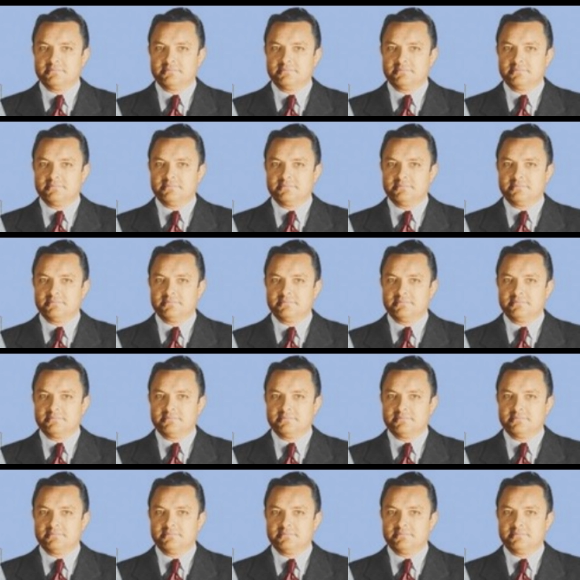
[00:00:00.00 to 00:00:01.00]

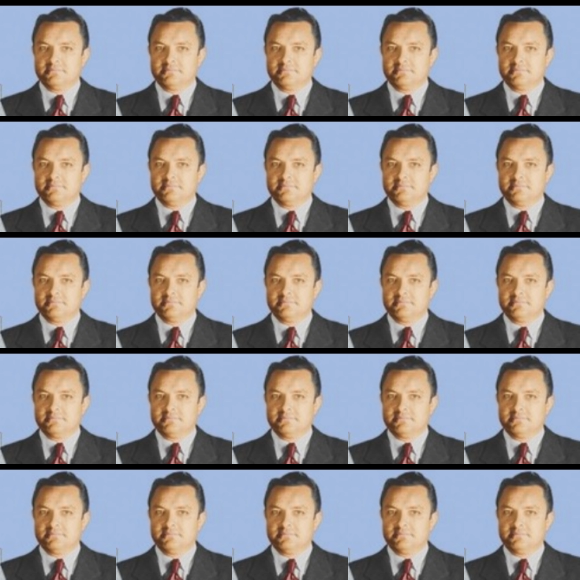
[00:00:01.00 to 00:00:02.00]

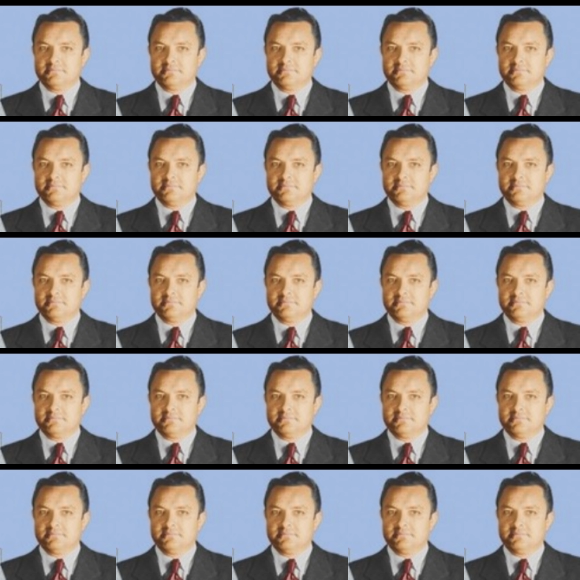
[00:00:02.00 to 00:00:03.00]

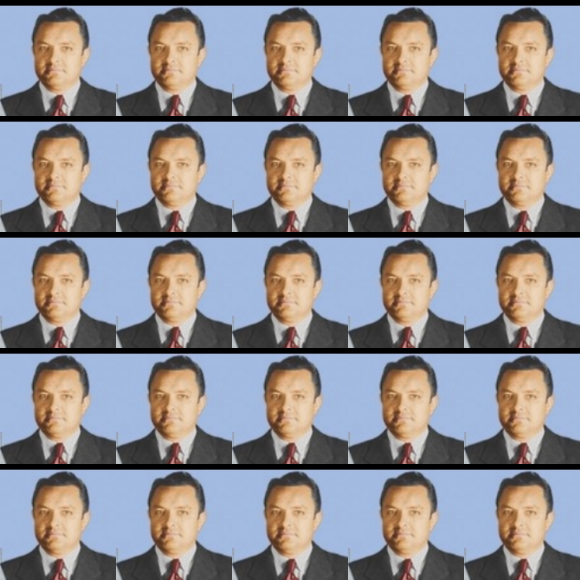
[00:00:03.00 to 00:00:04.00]

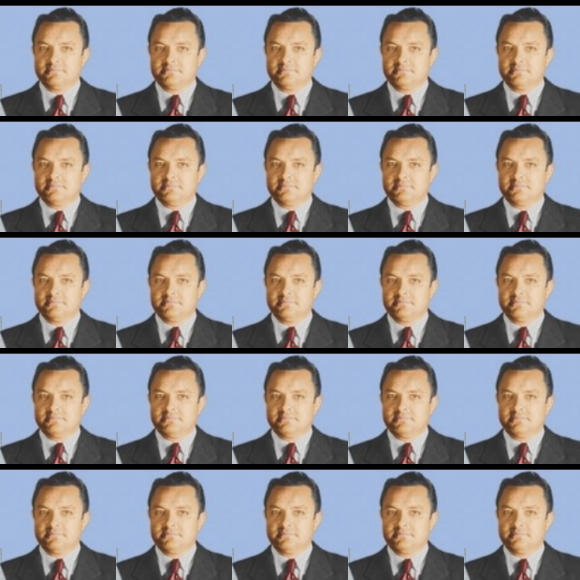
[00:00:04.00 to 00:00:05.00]

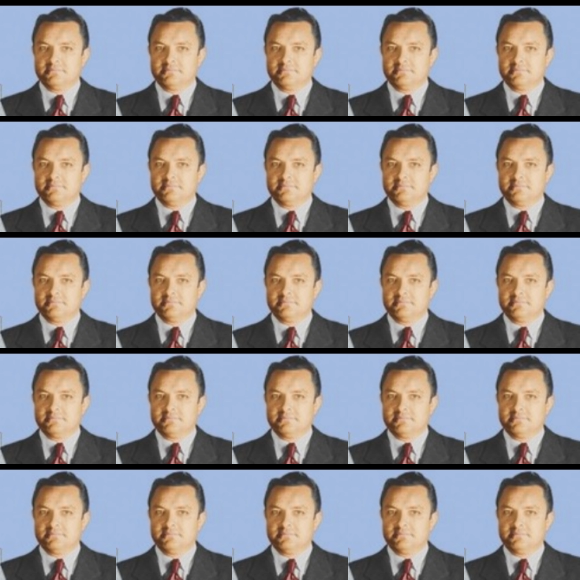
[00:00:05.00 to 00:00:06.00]

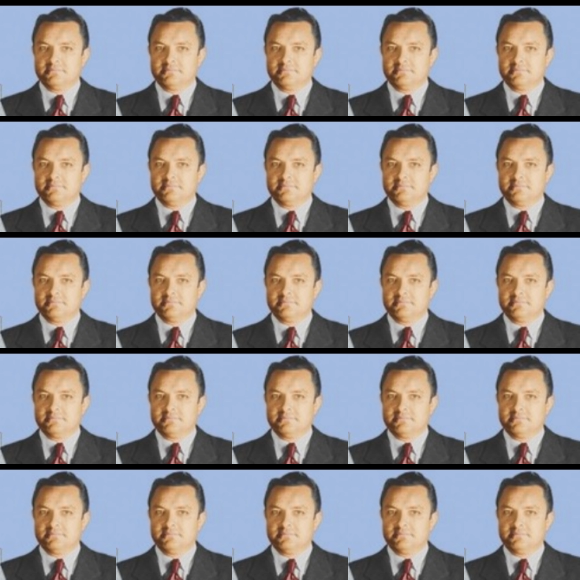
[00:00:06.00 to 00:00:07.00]

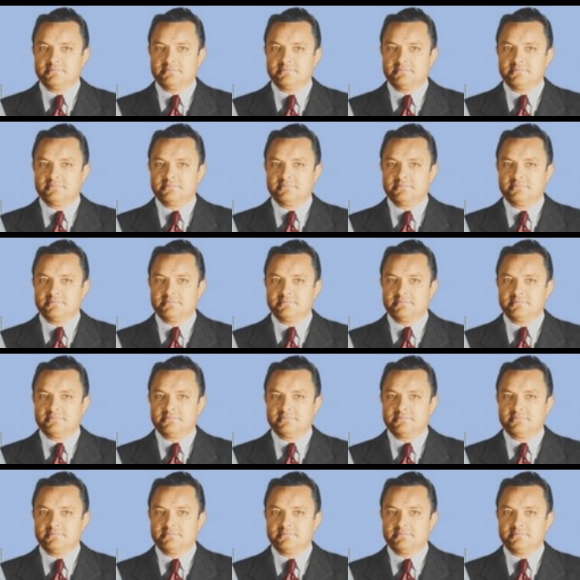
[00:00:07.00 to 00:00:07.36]
[no speech]